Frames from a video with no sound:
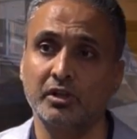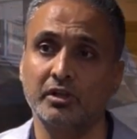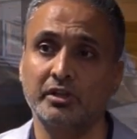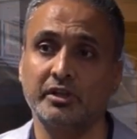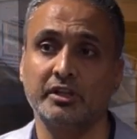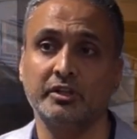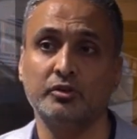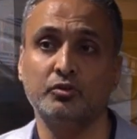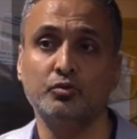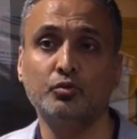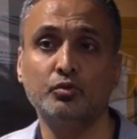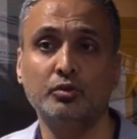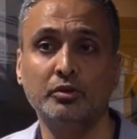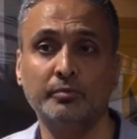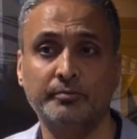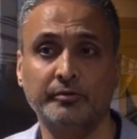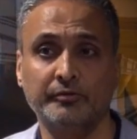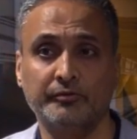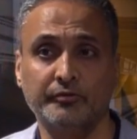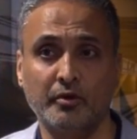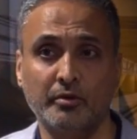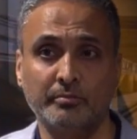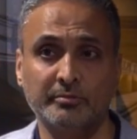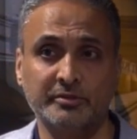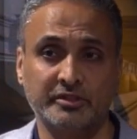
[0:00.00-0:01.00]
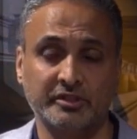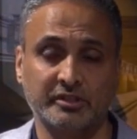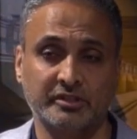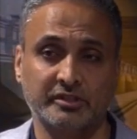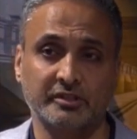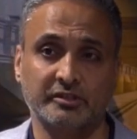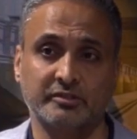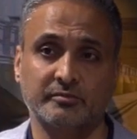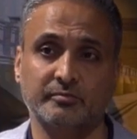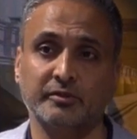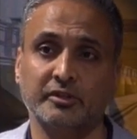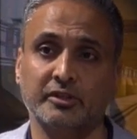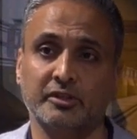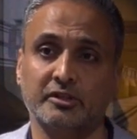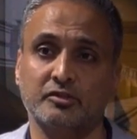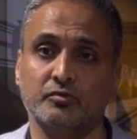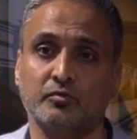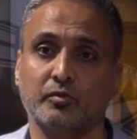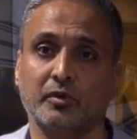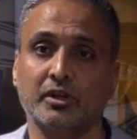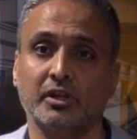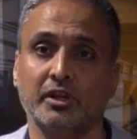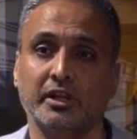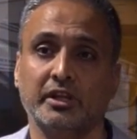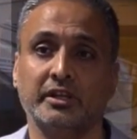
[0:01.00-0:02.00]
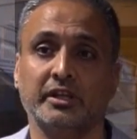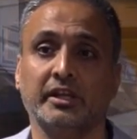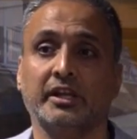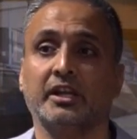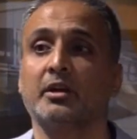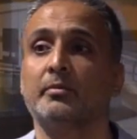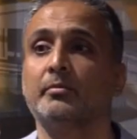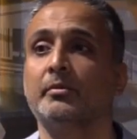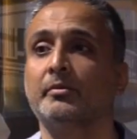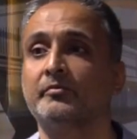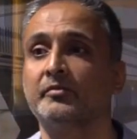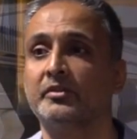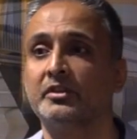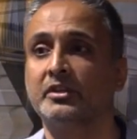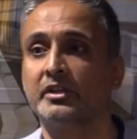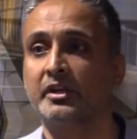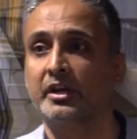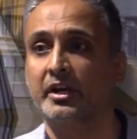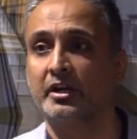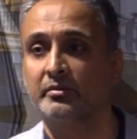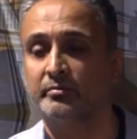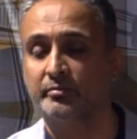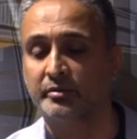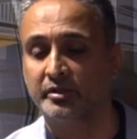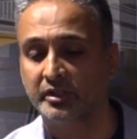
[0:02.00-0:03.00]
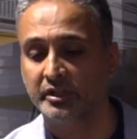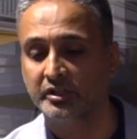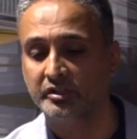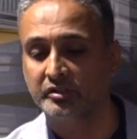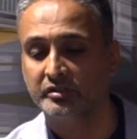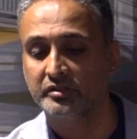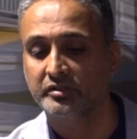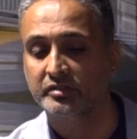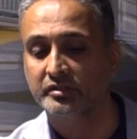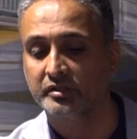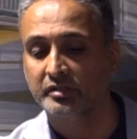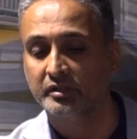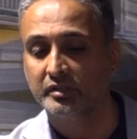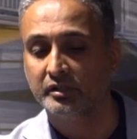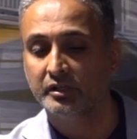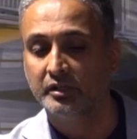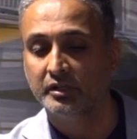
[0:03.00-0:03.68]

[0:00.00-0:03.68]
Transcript: They do the performance assessment as well, and they come up with the recommendations.